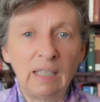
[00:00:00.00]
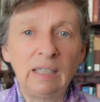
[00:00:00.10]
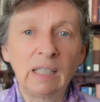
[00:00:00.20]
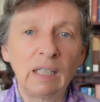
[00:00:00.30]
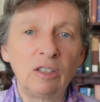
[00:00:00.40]

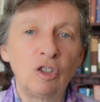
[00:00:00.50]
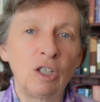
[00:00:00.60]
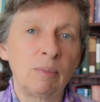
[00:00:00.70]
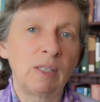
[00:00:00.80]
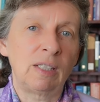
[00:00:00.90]
in the
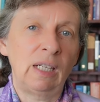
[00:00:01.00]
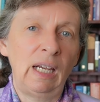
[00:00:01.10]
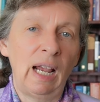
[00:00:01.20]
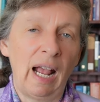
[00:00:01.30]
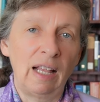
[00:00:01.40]

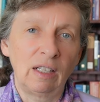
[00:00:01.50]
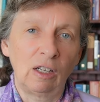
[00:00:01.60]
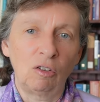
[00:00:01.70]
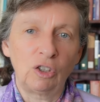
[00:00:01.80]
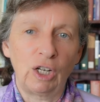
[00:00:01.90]
legitimacy and the
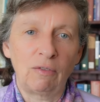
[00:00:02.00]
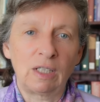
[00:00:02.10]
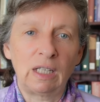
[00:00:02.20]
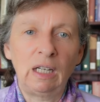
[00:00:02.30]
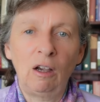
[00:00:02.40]

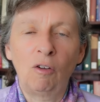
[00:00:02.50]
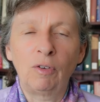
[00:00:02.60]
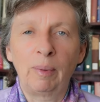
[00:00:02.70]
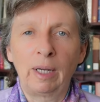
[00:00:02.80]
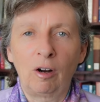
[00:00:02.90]
longevity of
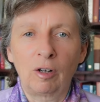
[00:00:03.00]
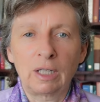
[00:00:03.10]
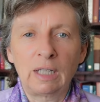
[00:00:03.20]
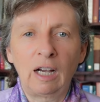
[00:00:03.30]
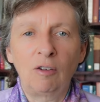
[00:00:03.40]
a
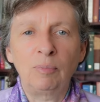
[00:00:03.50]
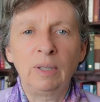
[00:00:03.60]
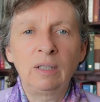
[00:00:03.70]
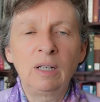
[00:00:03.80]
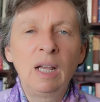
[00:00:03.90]
minority
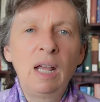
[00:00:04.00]
government.